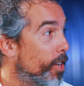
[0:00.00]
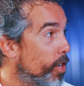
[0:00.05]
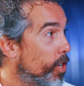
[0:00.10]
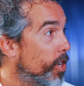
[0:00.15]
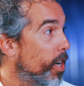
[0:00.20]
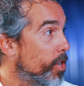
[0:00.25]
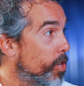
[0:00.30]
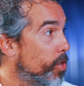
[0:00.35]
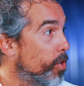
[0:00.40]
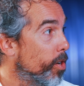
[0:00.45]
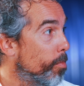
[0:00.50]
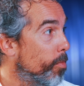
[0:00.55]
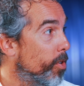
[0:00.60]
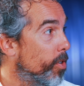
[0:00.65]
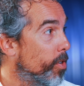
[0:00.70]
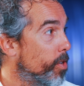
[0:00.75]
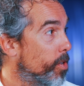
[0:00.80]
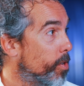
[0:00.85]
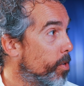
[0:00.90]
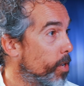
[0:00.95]
Jetstream
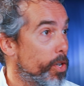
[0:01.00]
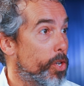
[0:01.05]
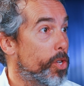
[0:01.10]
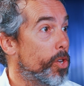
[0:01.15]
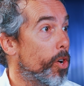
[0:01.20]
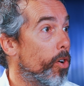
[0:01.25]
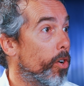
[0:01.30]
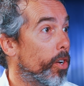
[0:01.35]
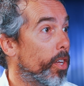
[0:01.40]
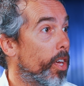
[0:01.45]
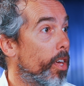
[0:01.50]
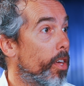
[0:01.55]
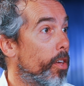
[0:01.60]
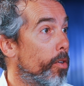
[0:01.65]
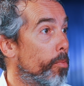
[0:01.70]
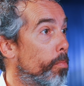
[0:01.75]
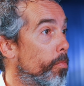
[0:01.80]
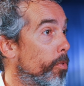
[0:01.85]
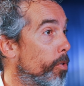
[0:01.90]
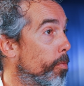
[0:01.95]
is
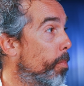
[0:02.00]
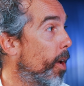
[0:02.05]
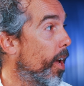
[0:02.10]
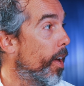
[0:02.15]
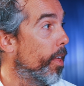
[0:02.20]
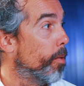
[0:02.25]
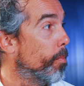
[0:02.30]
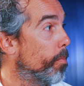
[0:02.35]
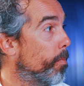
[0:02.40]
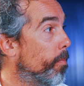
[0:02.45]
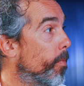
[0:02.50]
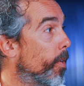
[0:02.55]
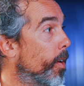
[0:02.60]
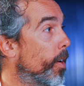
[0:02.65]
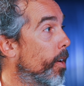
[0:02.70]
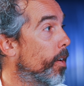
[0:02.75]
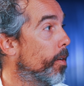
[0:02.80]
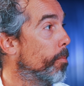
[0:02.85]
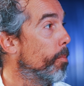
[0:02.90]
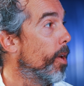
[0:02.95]
turnkey. You pay the
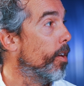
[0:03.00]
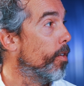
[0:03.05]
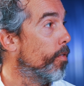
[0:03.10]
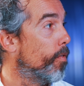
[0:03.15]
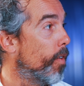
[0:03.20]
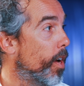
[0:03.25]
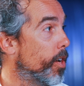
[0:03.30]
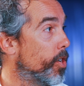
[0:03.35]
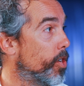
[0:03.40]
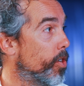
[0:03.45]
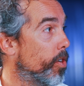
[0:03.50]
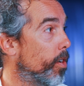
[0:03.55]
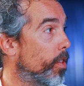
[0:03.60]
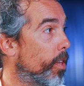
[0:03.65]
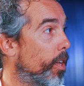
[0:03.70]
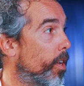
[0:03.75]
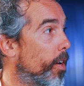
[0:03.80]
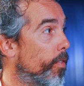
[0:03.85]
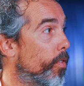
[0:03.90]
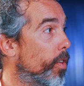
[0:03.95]
manufacturer, and
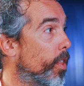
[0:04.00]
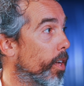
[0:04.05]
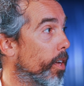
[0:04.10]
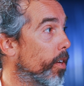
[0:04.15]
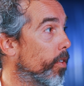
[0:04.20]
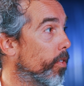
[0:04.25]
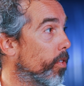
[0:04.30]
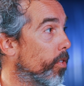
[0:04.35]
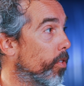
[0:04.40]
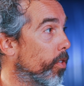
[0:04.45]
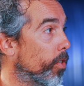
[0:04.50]
then everything else is